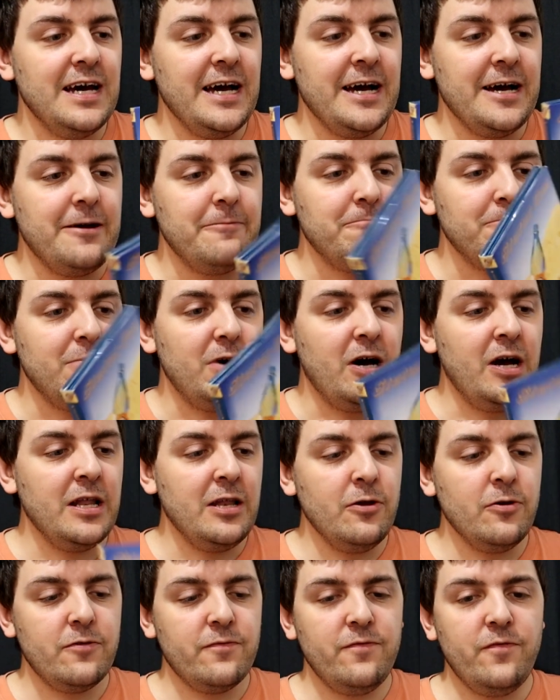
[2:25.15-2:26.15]
I
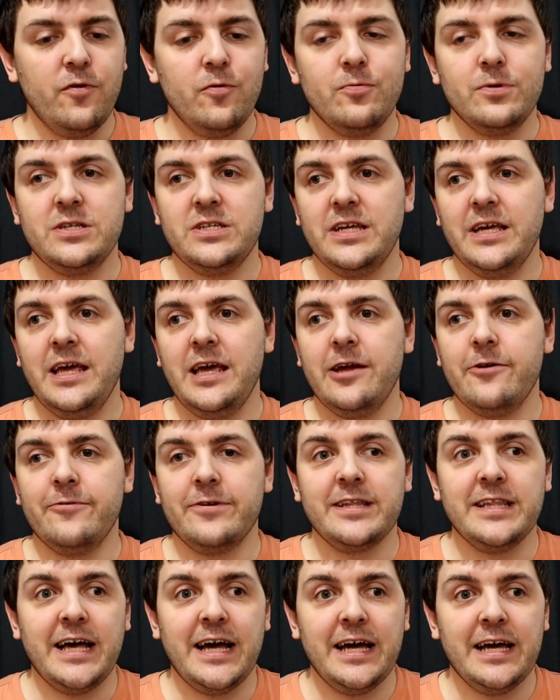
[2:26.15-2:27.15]
look forward to
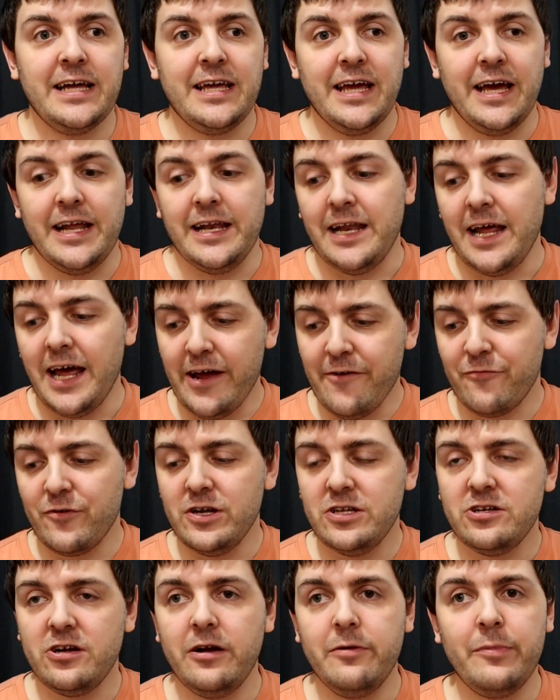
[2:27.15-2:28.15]
hearing that again.
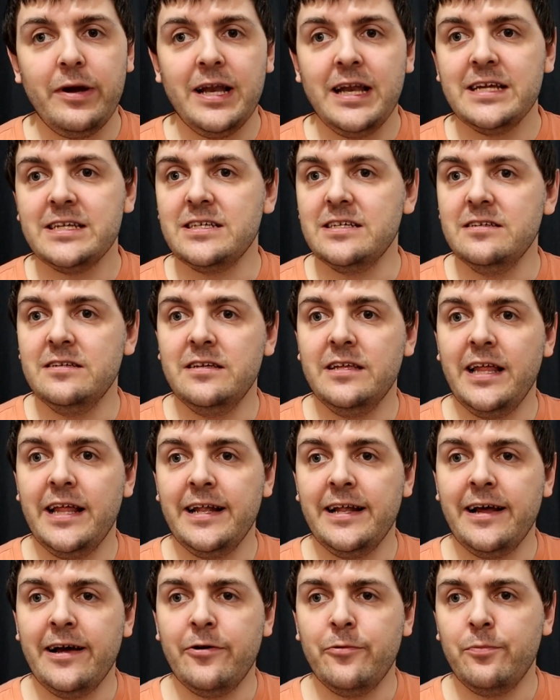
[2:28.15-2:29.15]
Every time I listen to that
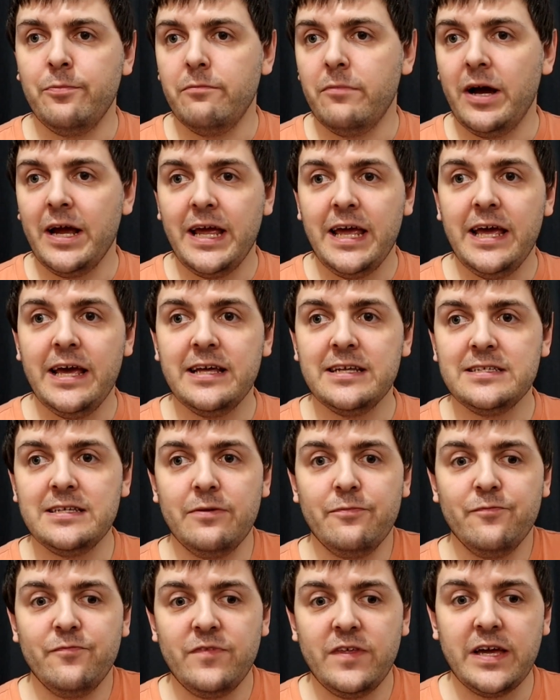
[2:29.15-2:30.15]
album, I hear
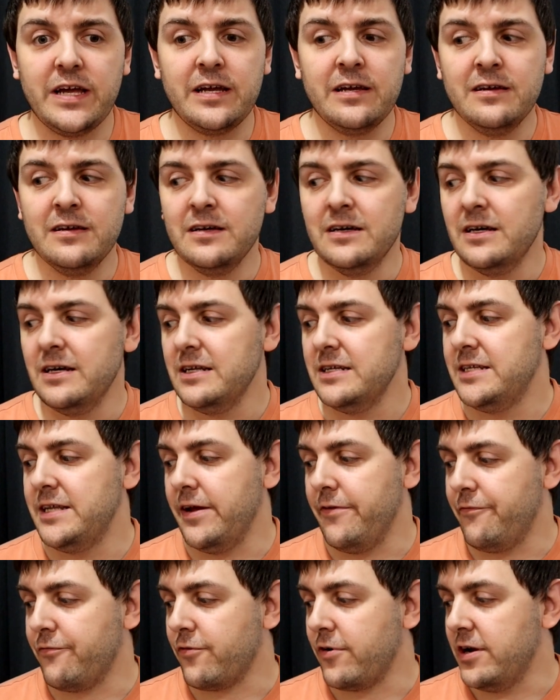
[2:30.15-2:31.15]
something
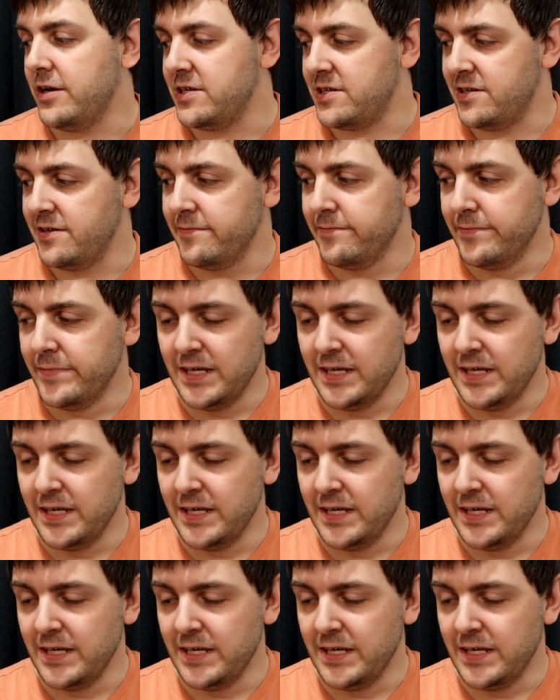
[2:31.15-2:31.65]
different.